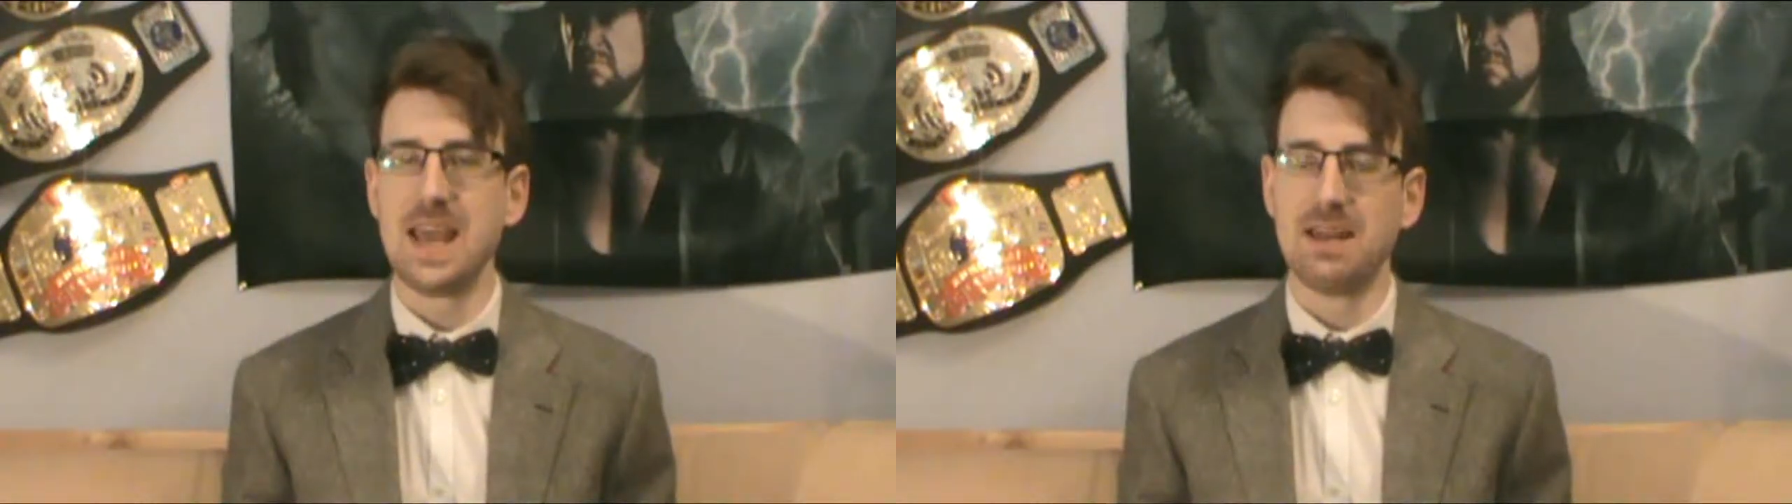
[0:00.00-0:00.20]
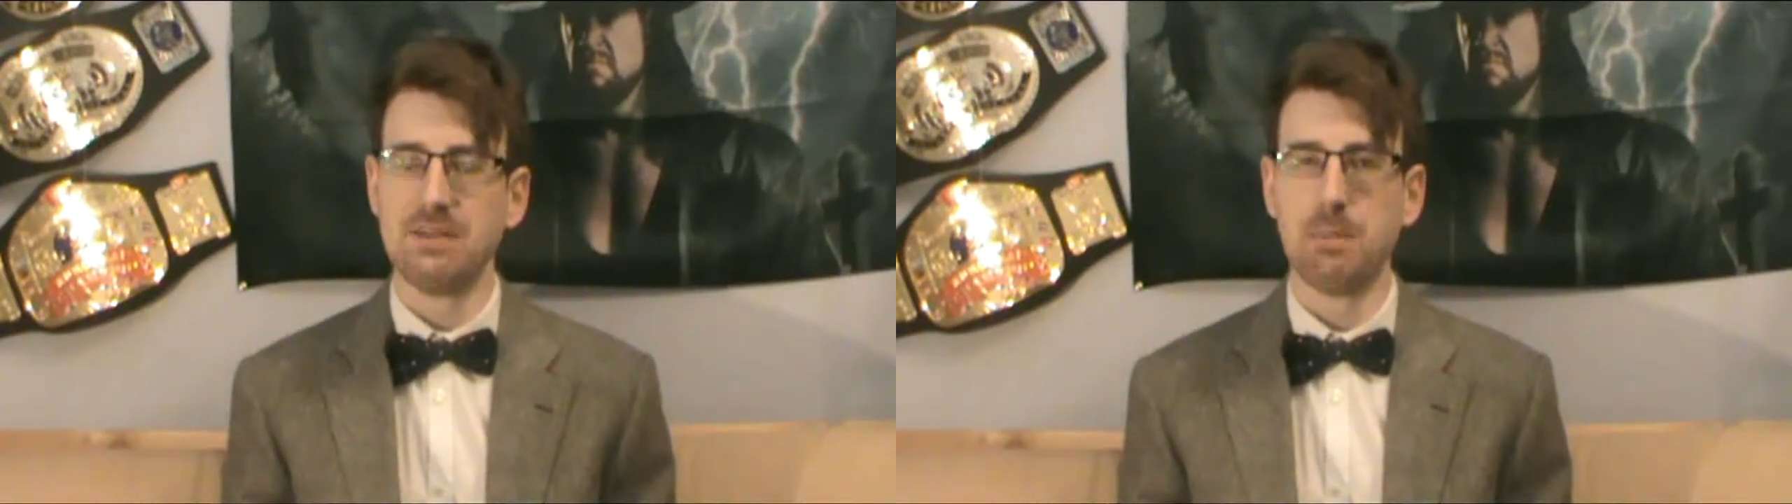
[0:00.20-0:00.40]

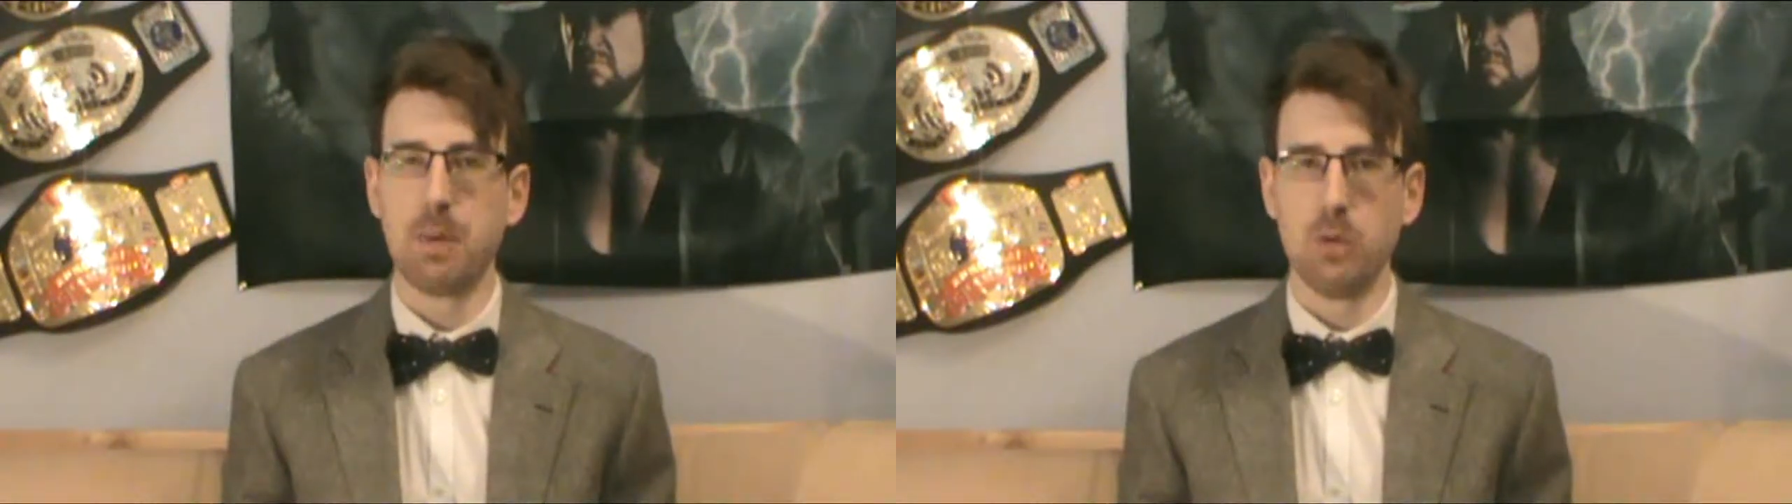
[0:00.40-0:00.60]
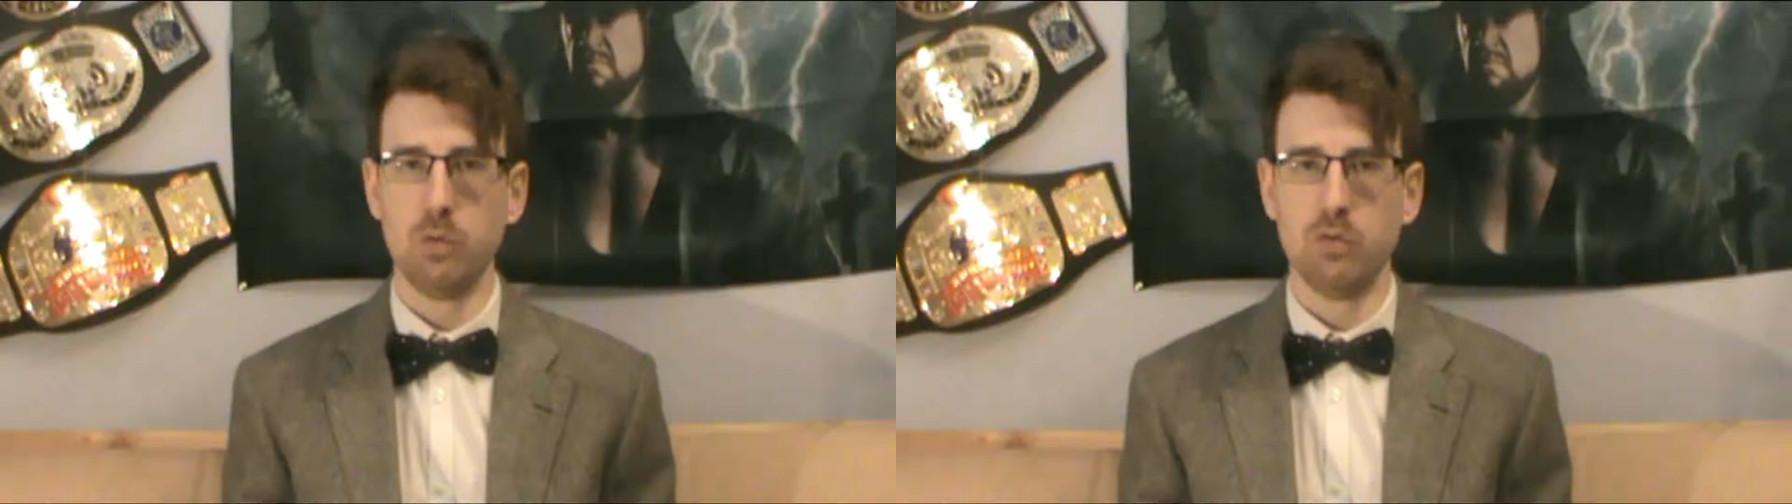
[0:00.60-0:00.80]
as
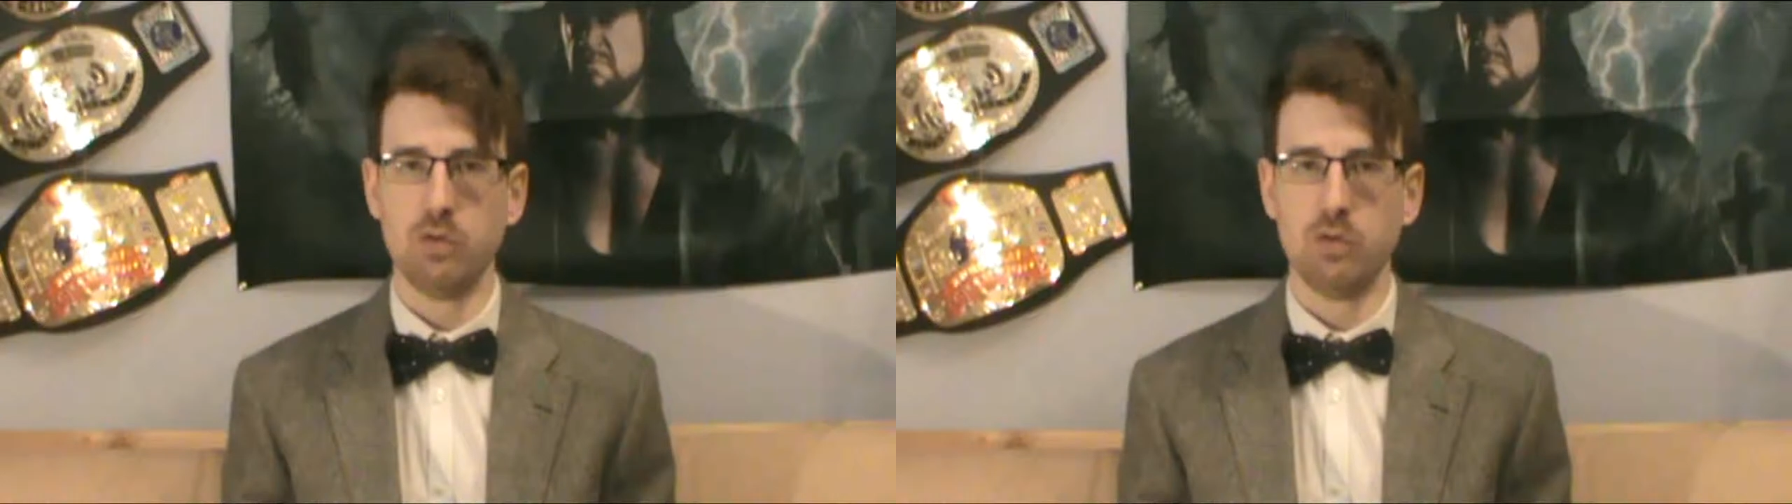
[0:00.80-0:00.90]
opposed